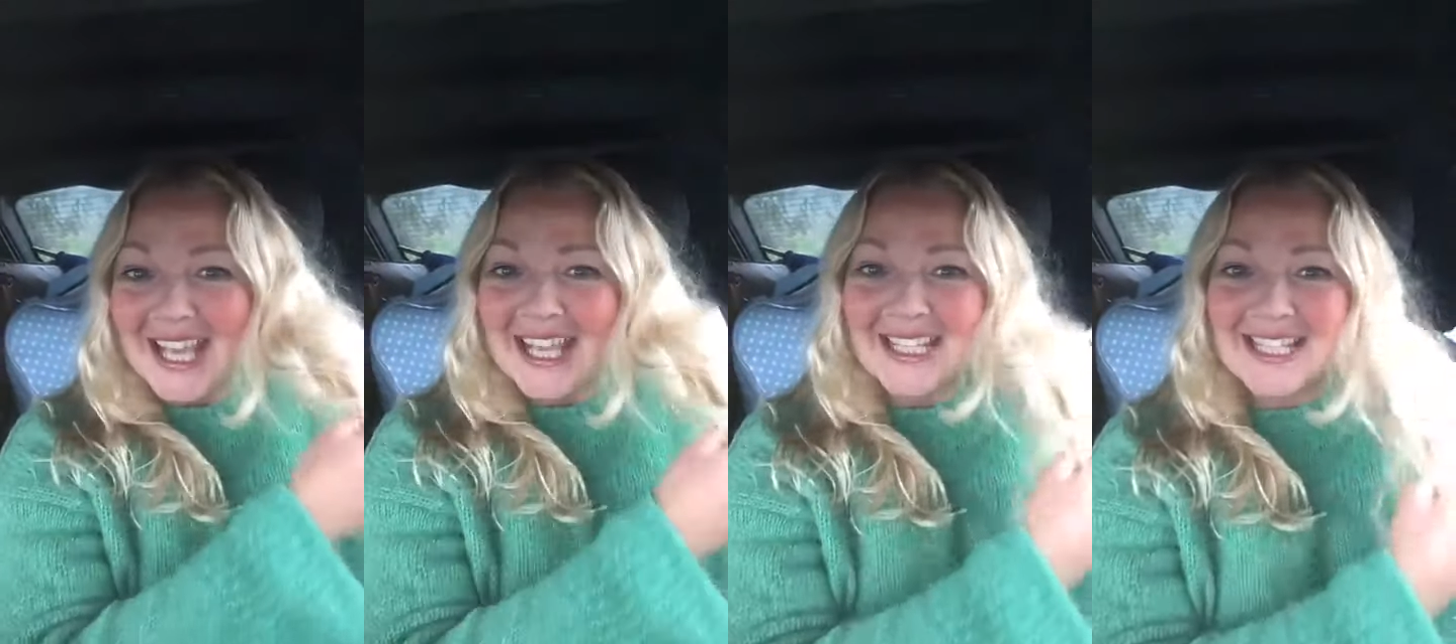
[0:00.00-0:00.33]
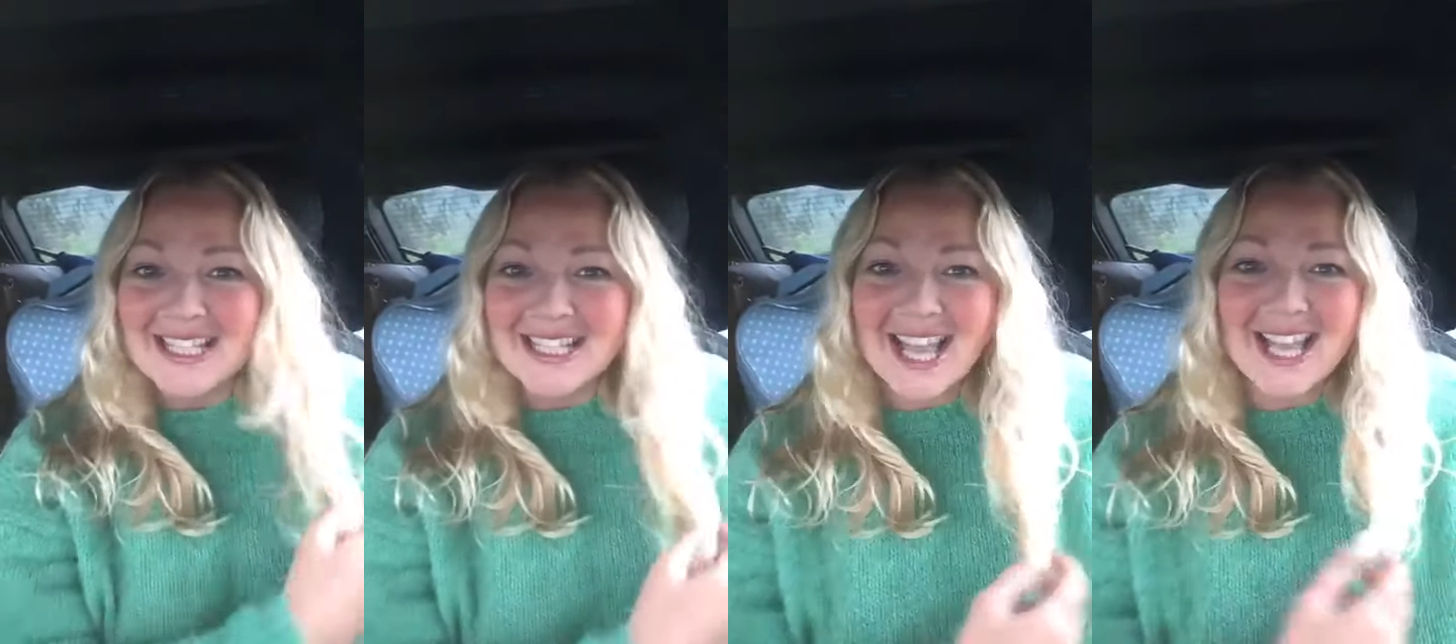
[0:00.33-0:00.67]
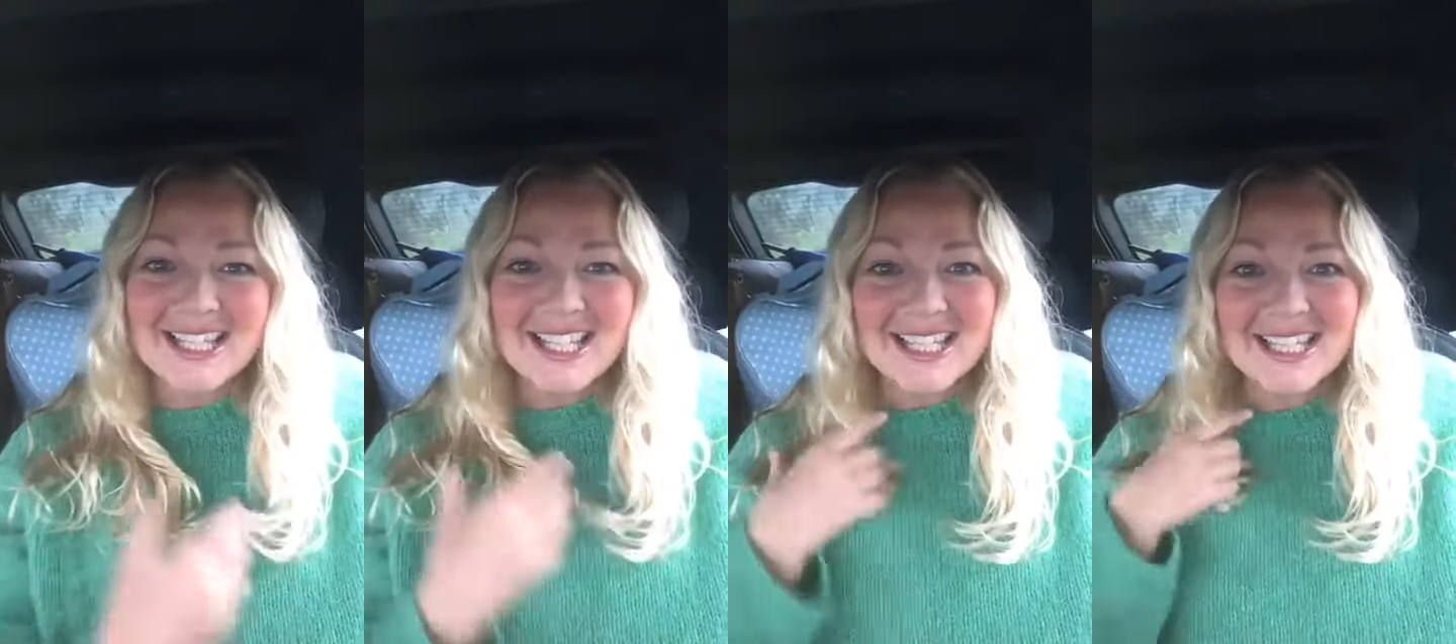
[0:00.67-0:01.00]
It's
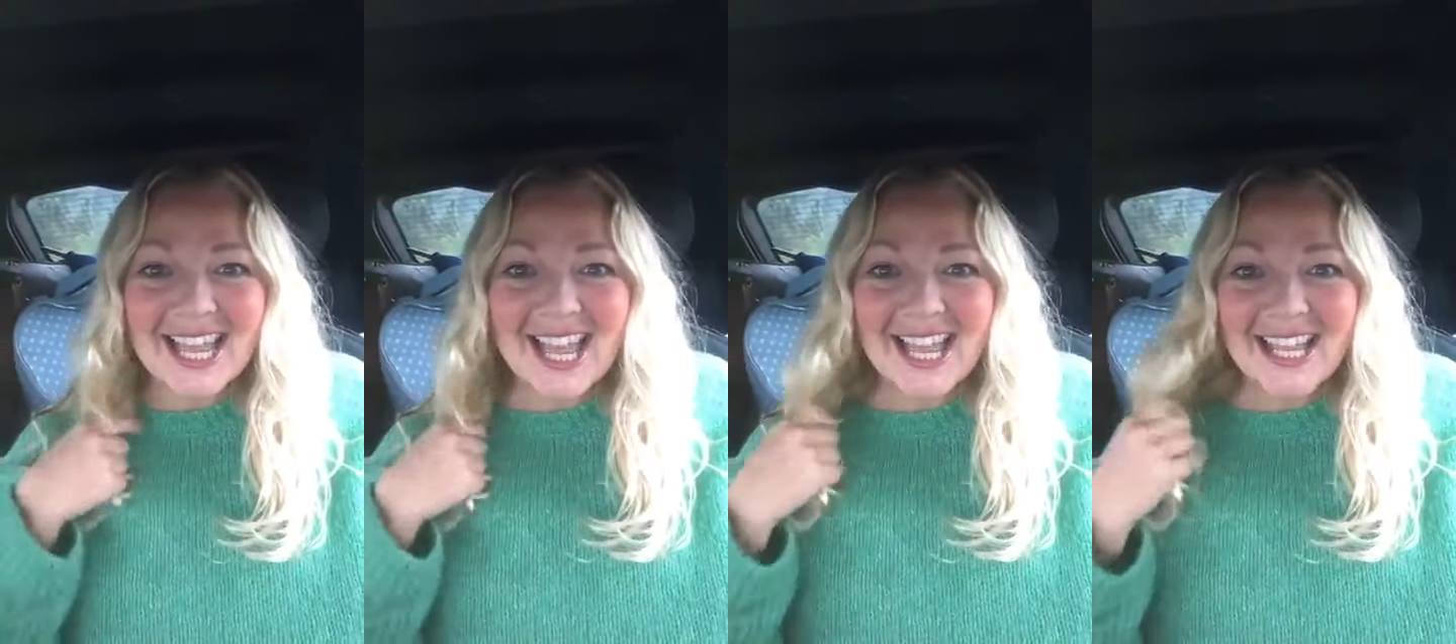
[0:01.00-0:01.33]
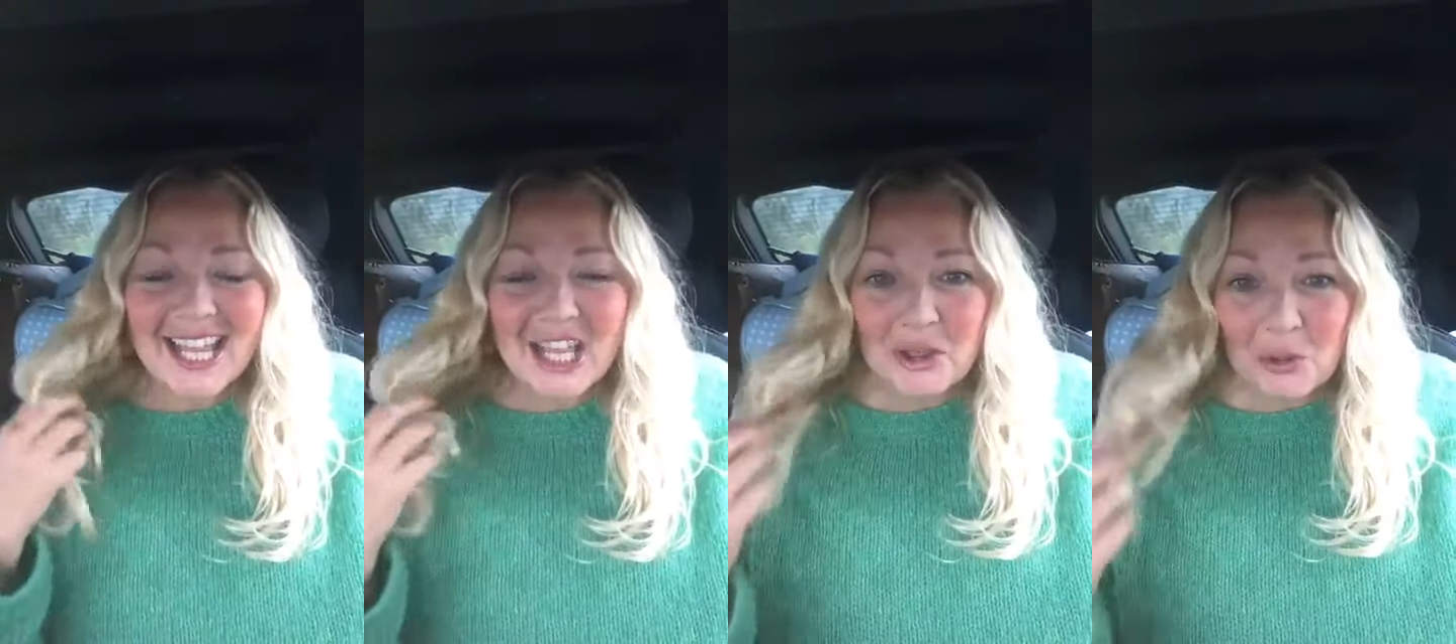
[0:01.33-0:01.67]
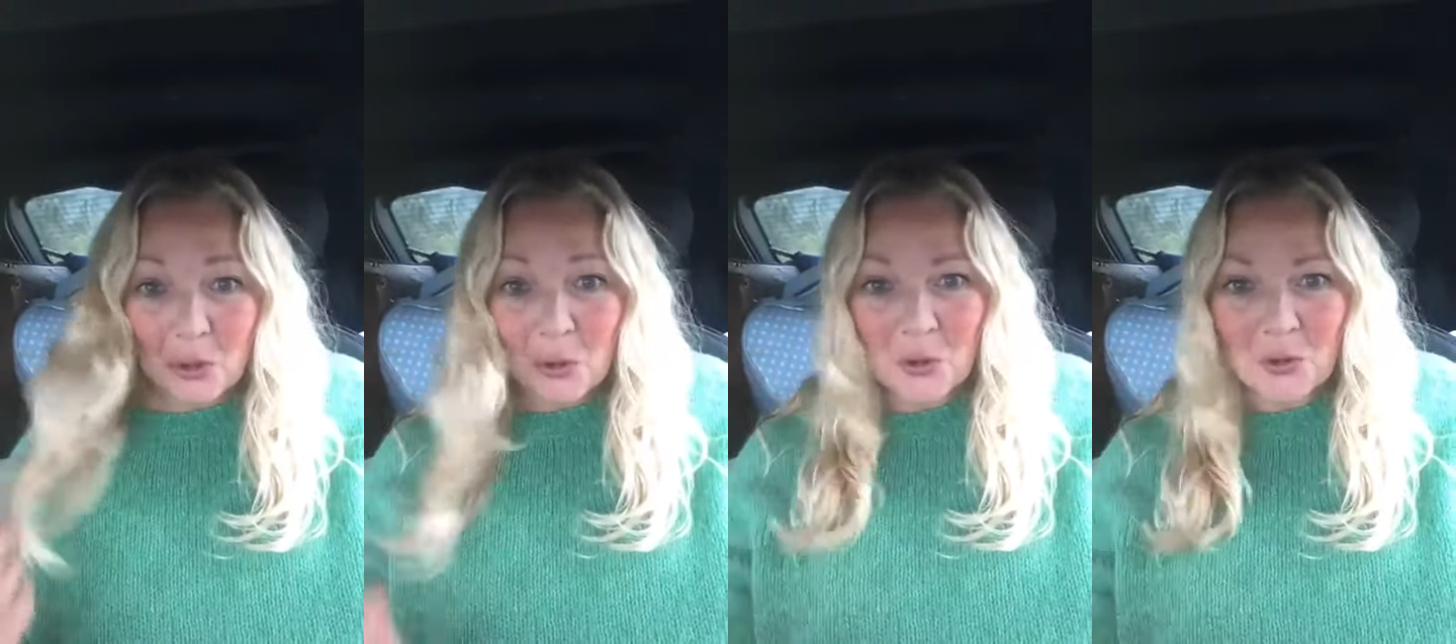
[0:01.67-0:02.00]
Saturday in
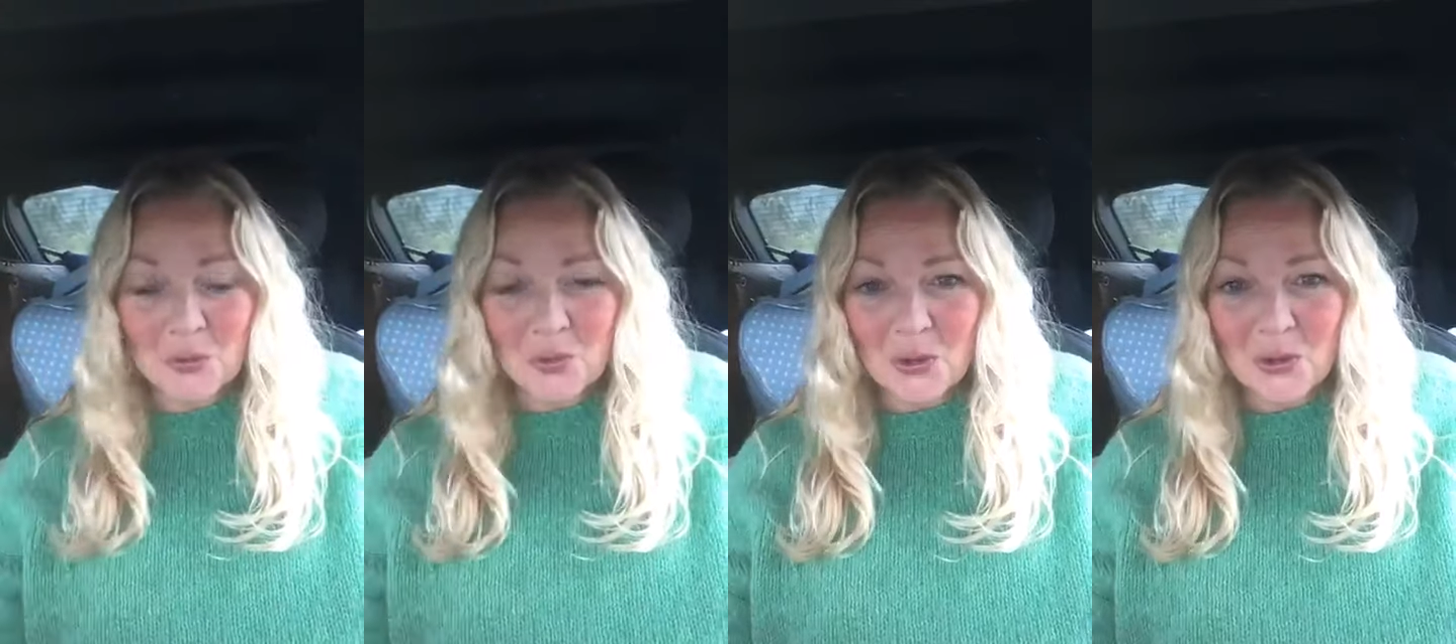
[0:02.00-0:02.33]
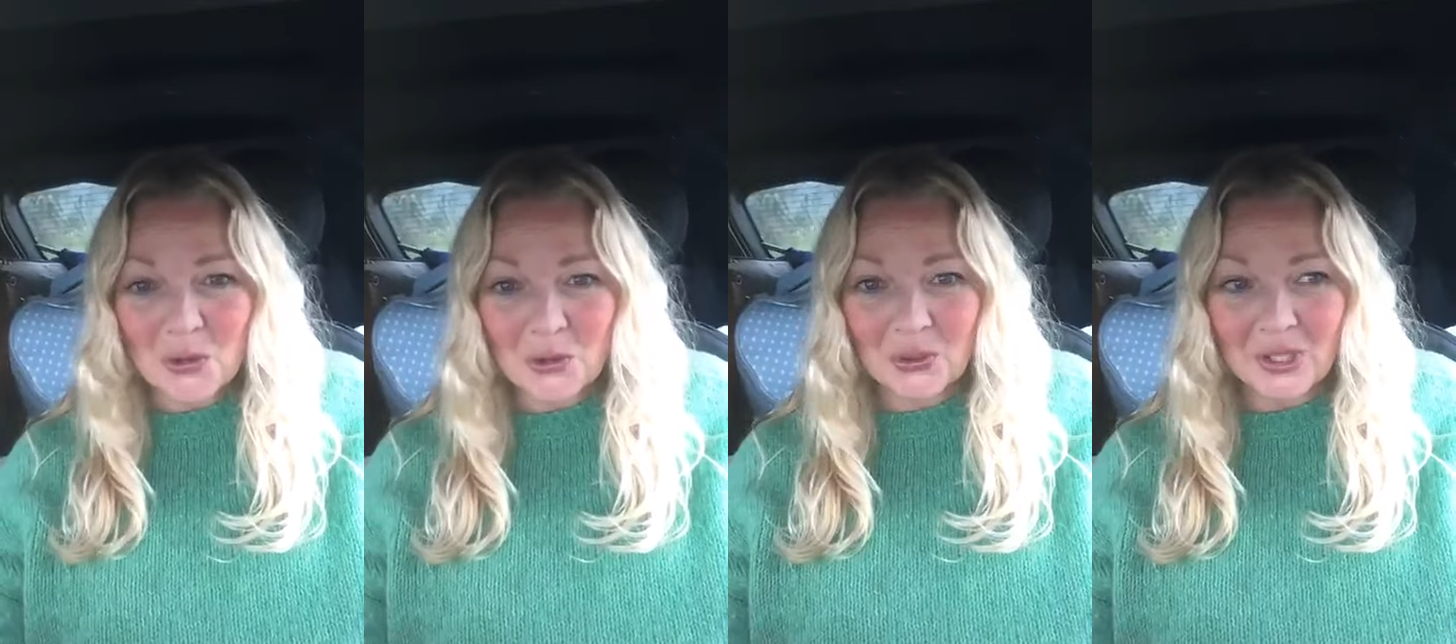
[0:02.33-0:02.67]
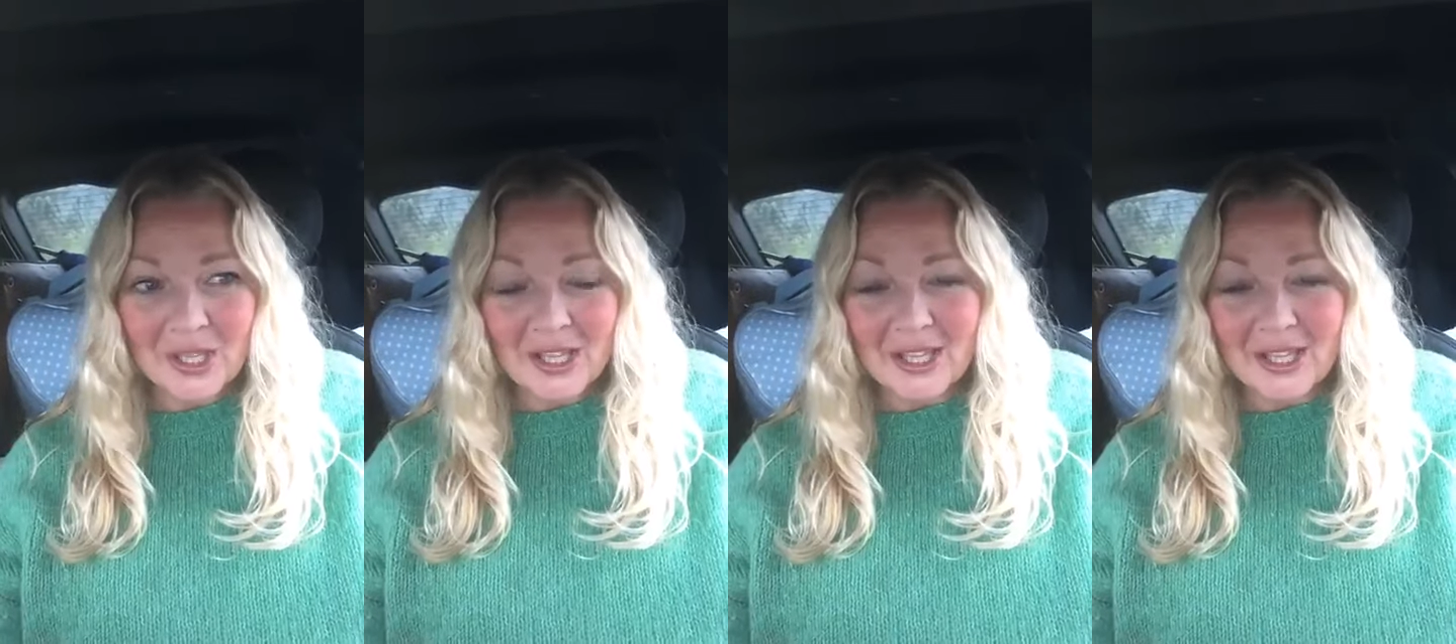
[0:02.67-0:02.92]
Cornwall